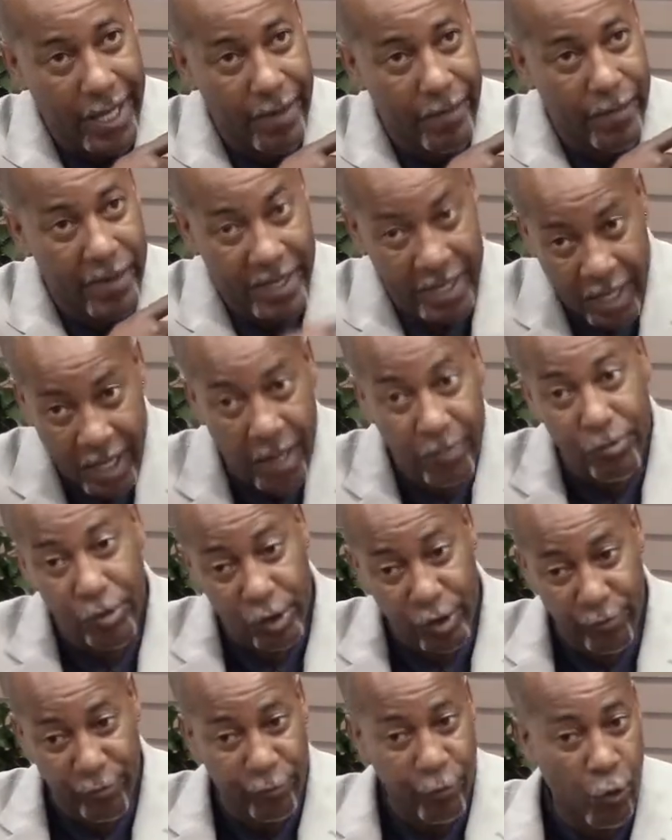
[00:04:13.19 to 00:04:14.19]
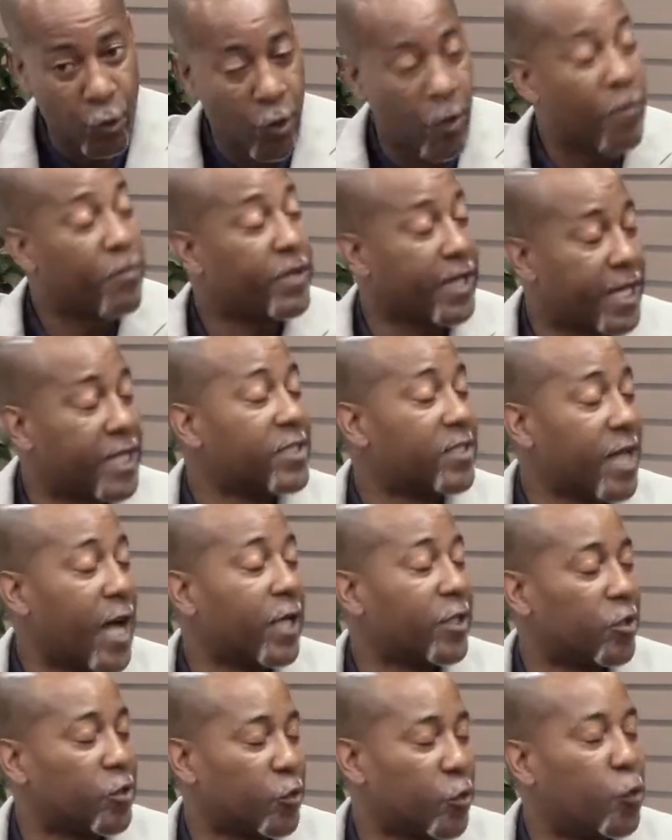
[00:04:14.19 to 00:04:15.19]
becomes conformed
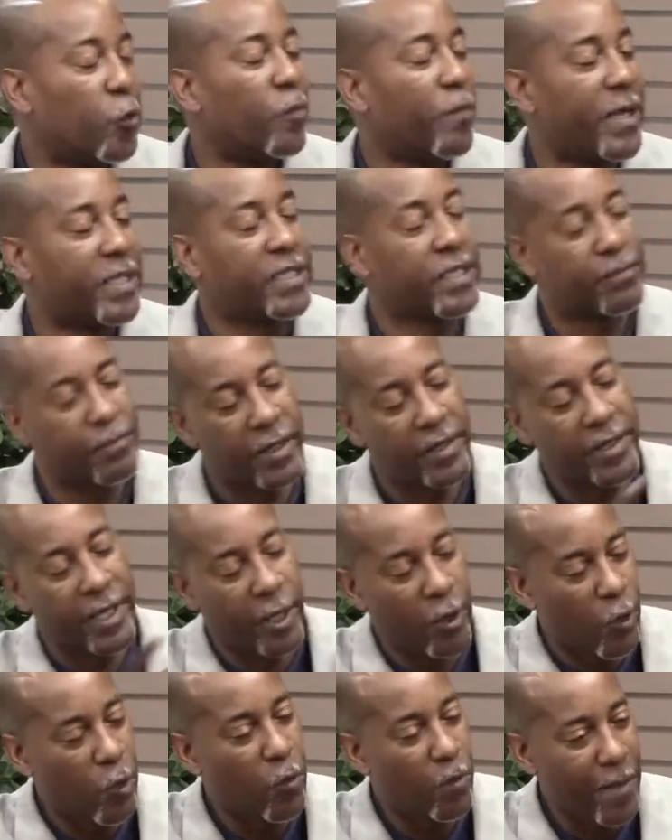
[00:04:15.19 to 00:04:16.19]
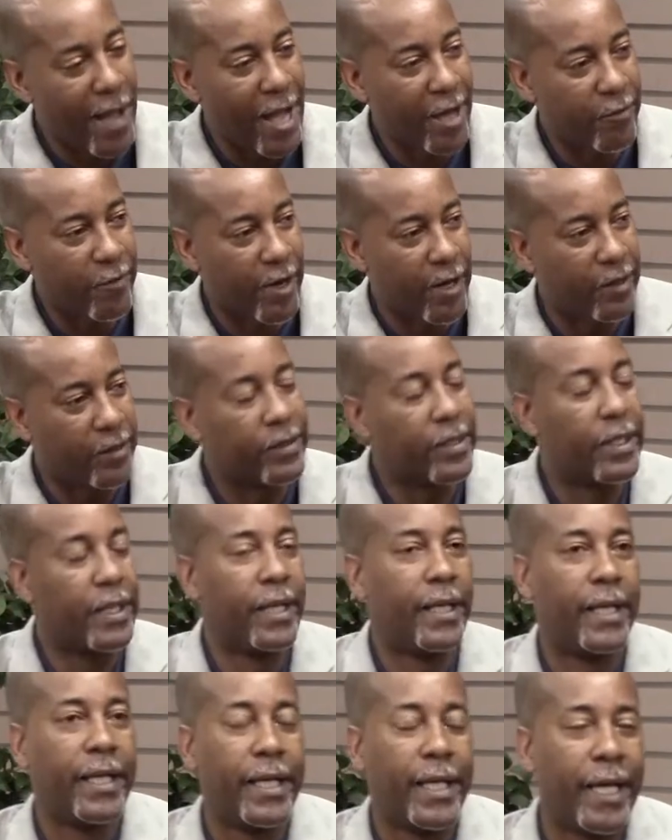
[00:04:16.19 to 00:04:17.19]
inside the school based upon their home background.
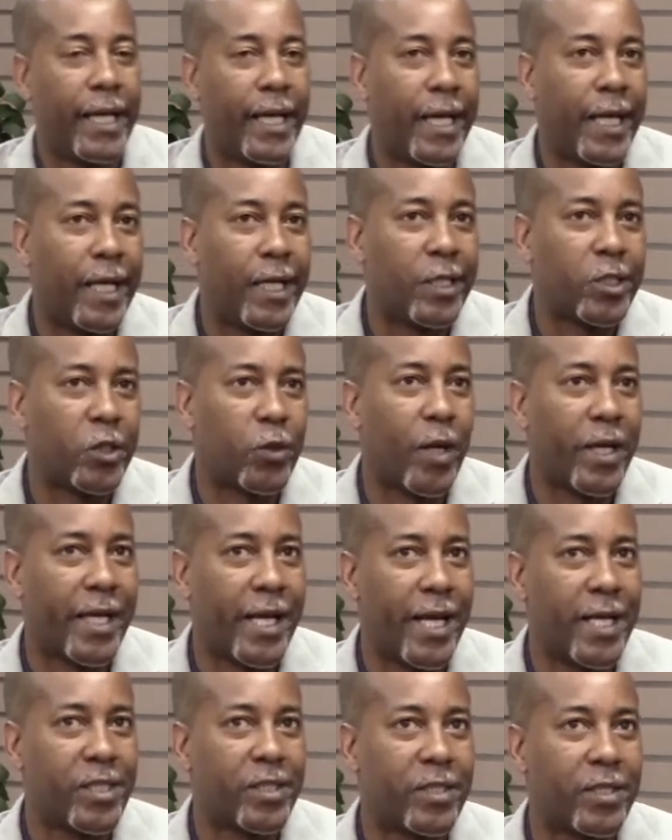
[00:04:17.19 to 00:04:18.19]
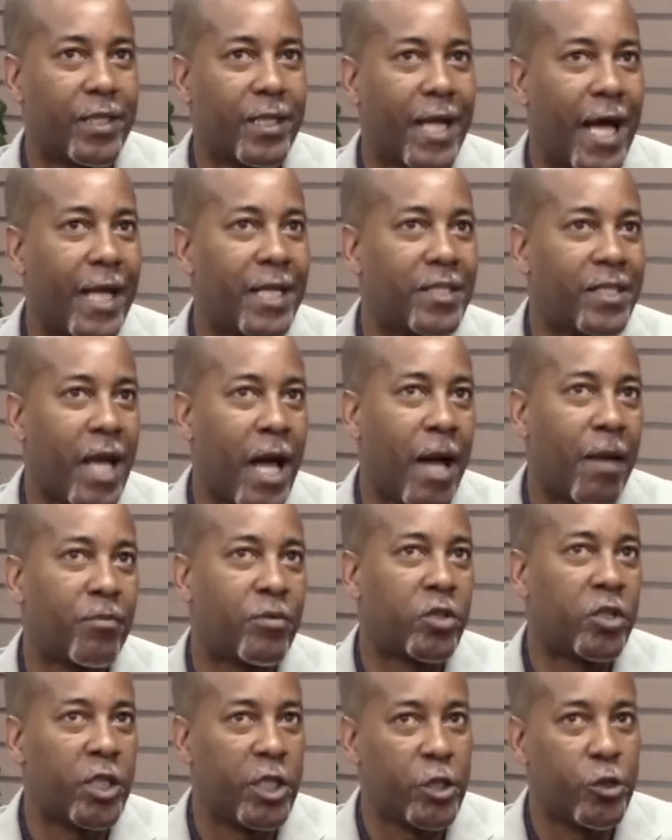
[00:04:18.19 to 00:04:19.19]
So I guess a lot of
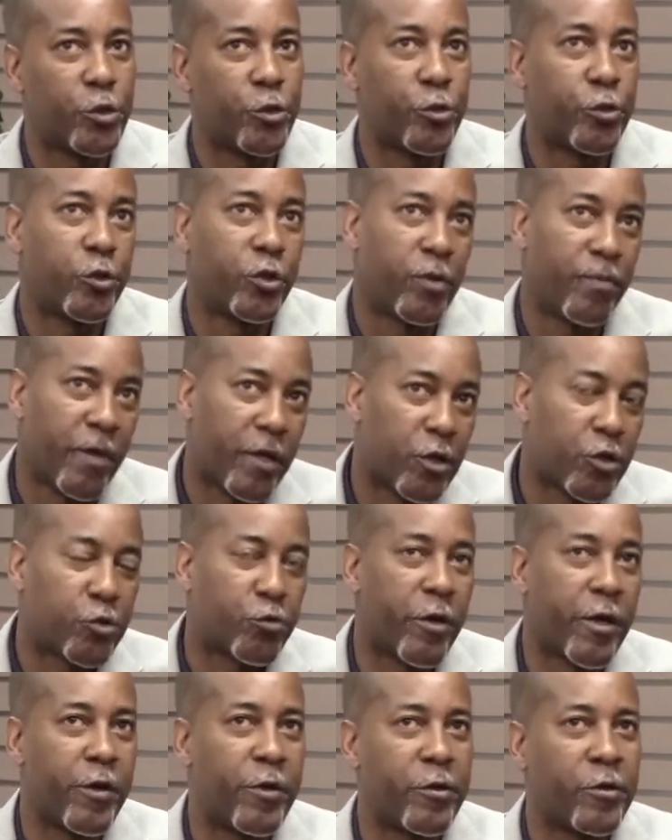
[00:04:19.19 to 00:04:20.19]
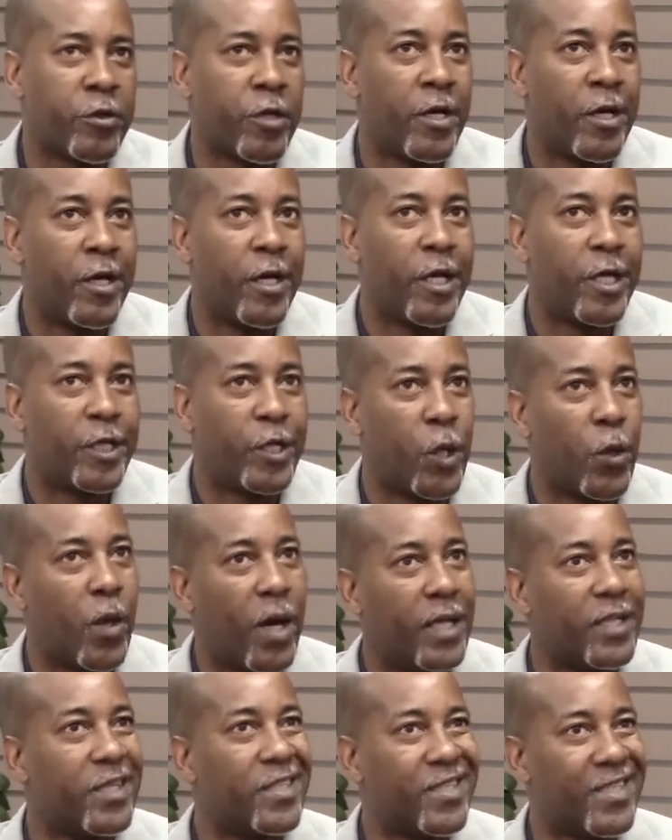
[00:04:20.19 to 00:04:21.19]
times teachers, administrators don't
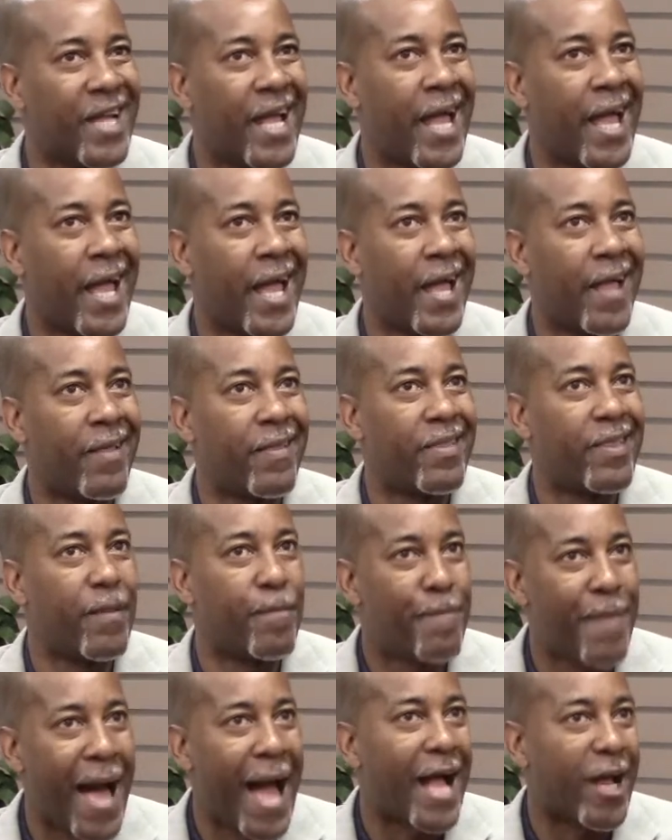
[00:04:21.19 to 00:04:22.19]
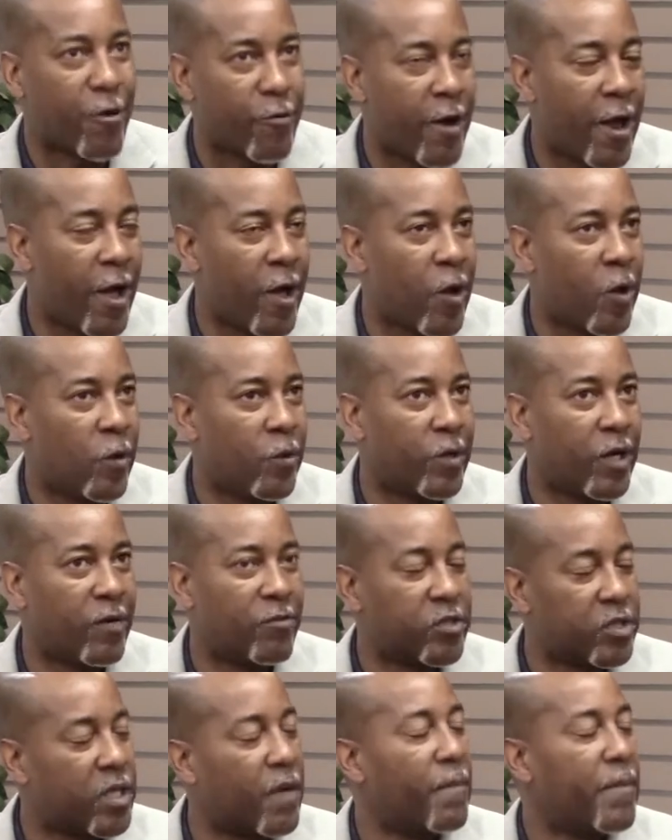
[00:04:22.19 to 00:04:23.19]
understand the background
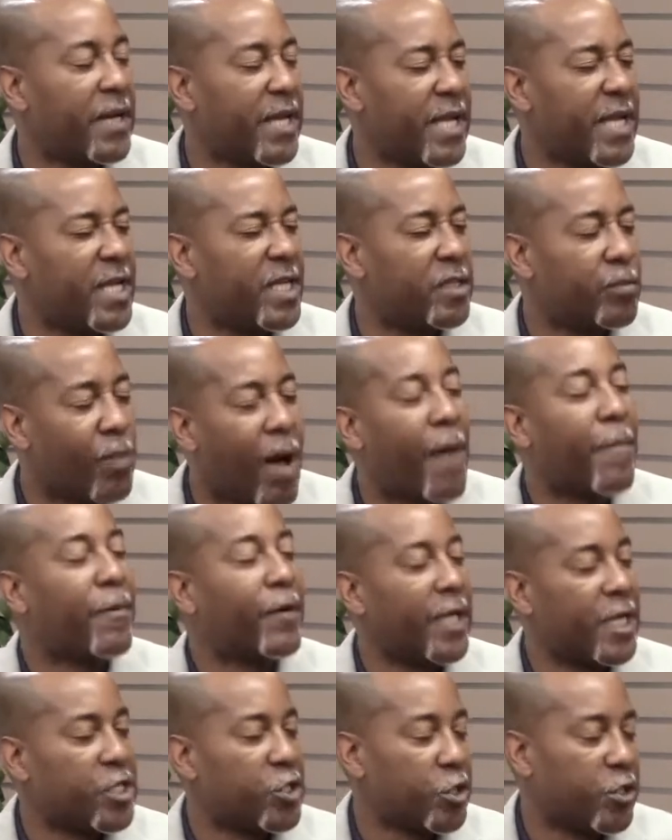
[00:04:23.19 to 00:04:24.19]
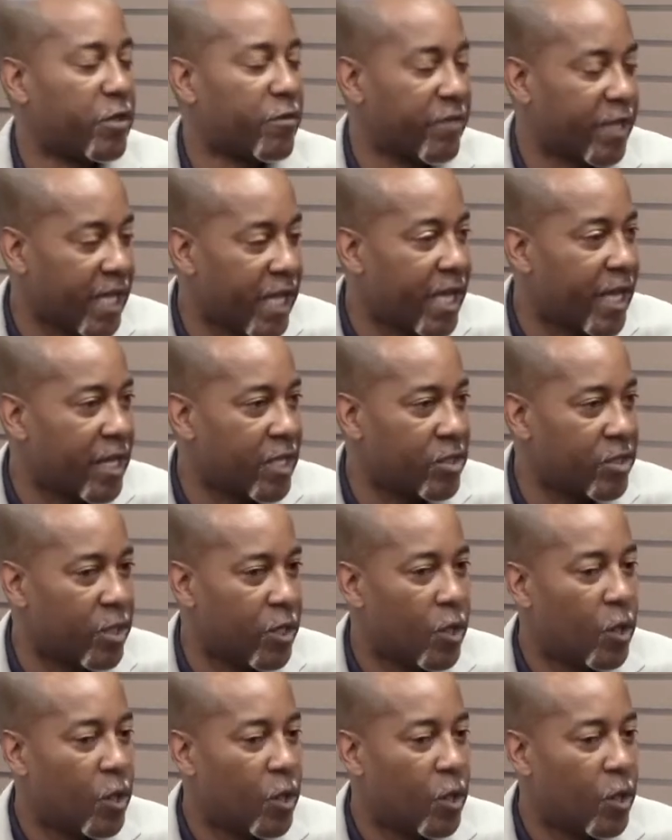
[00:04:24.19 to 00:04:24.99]
of some of these population of kids